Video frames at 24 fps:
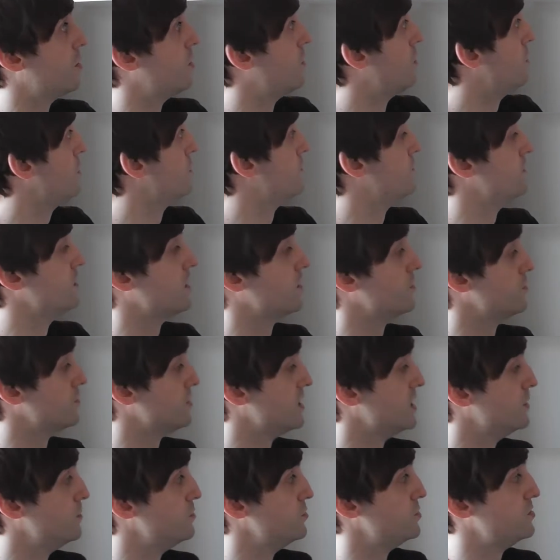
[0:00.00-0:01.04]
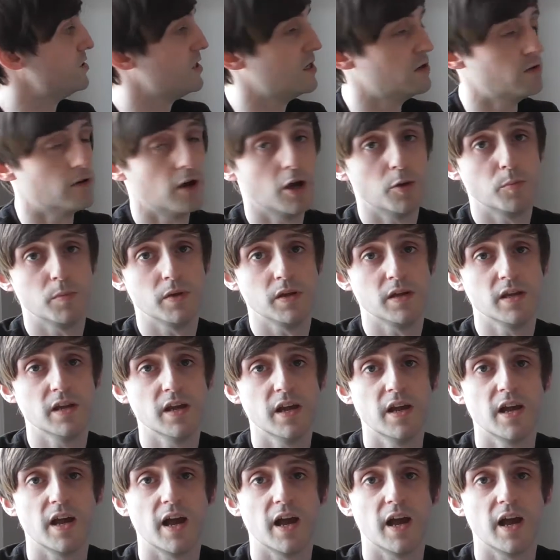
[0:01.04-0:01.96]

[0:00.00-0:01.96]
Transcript: all of the other games you see around me.